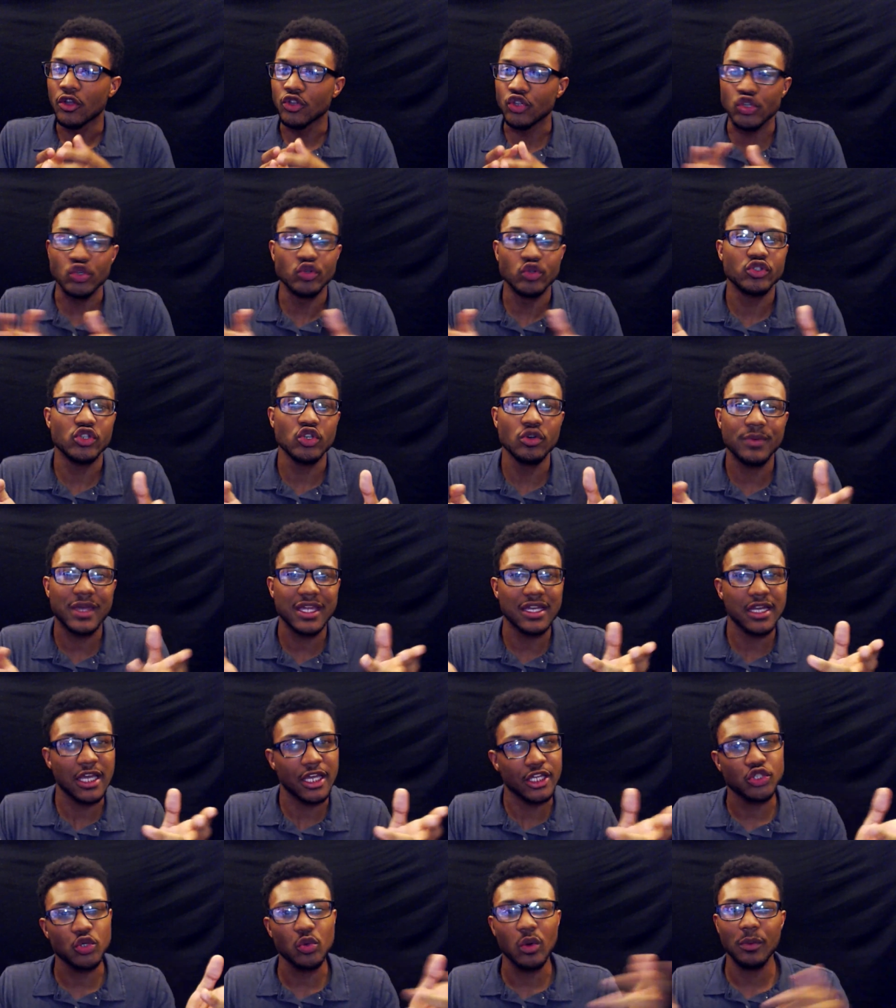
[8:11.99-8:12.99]
YouTube can
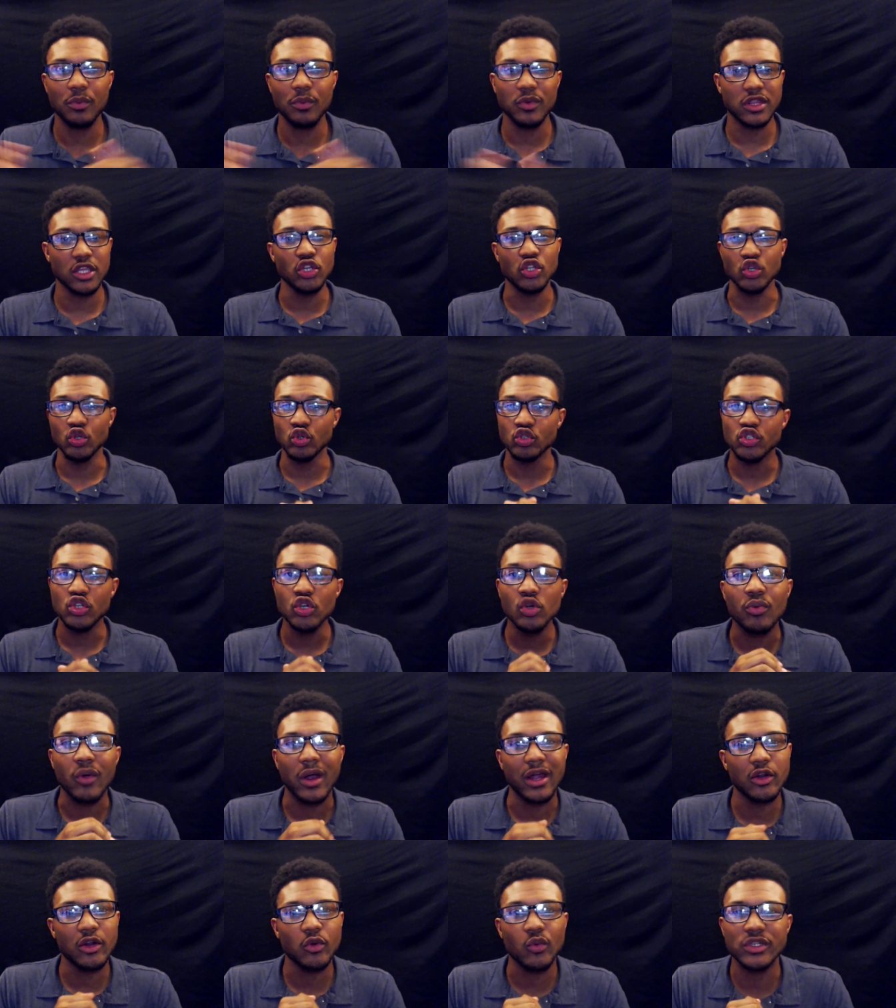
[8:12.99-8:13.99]
hit you up with a
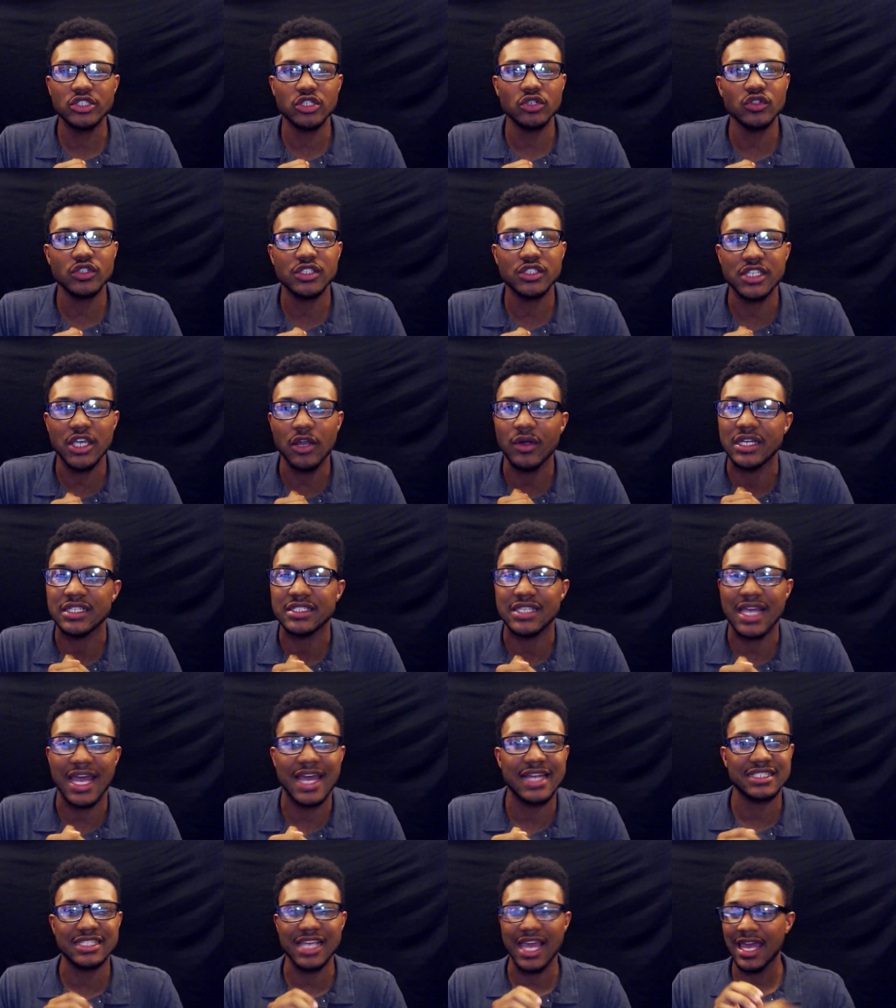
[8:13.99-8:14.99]
YouTube Red original series
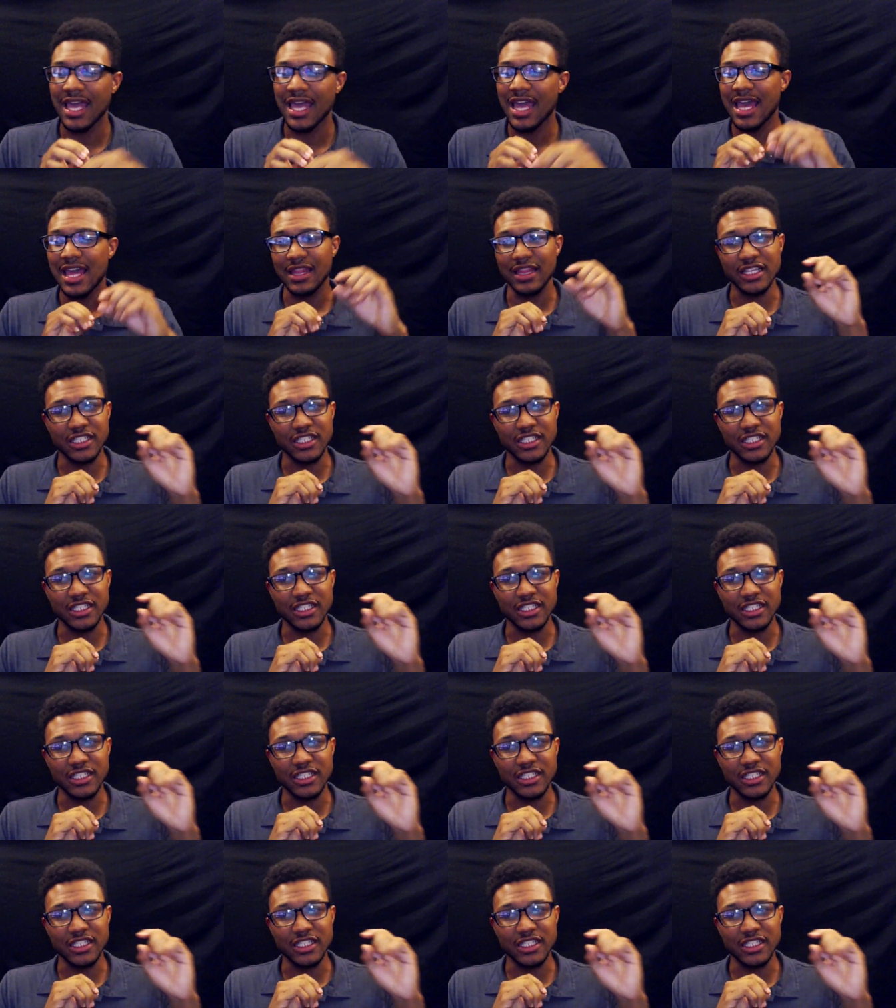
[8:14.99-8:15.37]
and say,